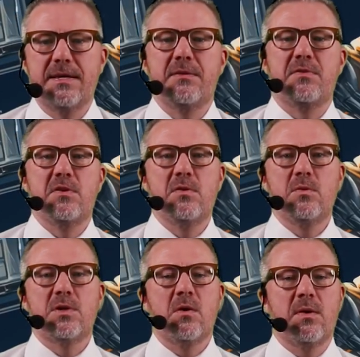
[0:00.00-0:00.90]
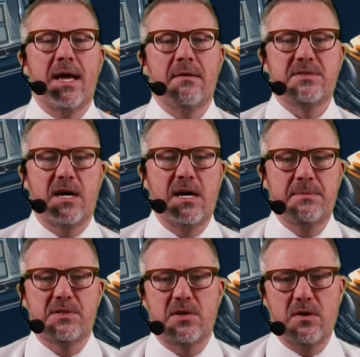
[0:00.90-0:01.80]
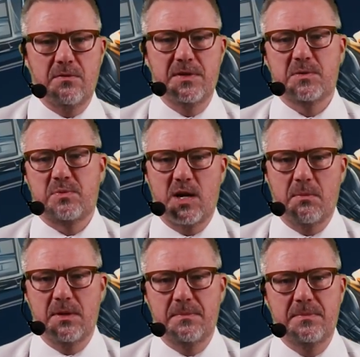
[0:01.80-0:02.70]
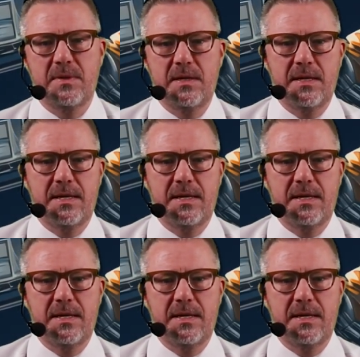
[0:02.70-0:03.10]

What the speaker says: If you don't have time to solve this problem,